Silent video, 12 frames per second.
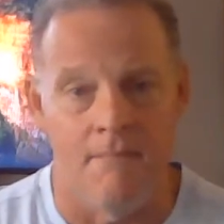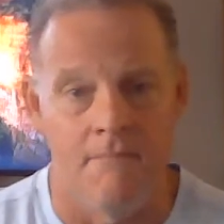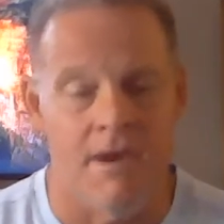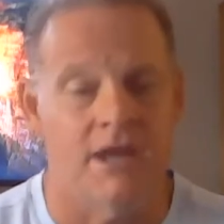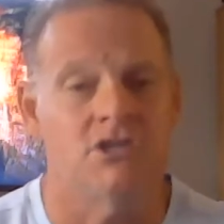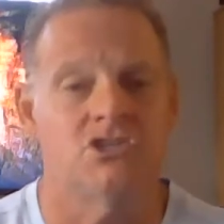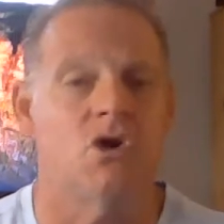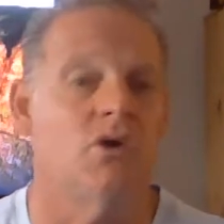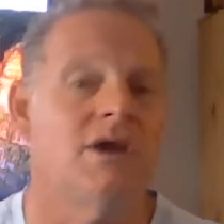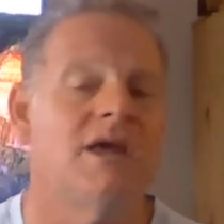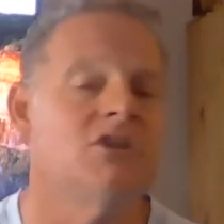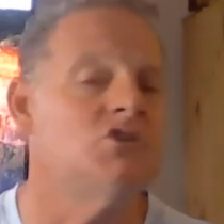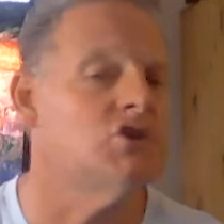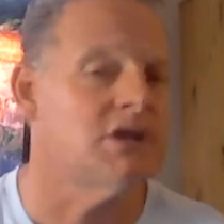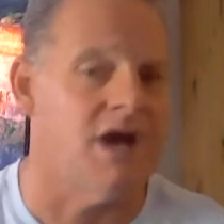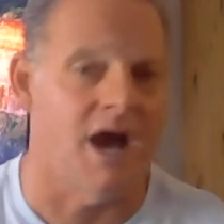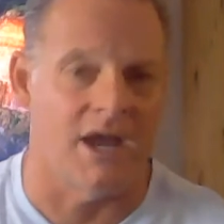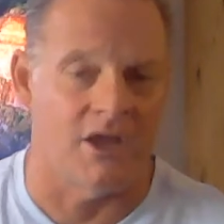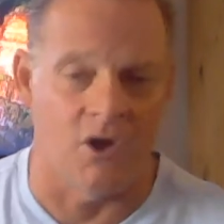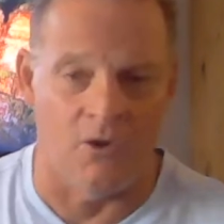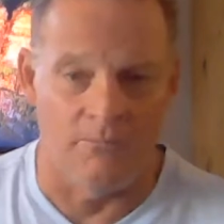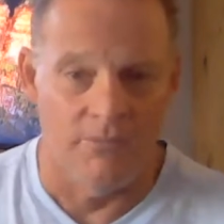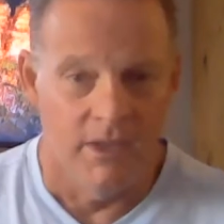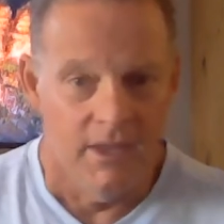Minnesota and Chicago.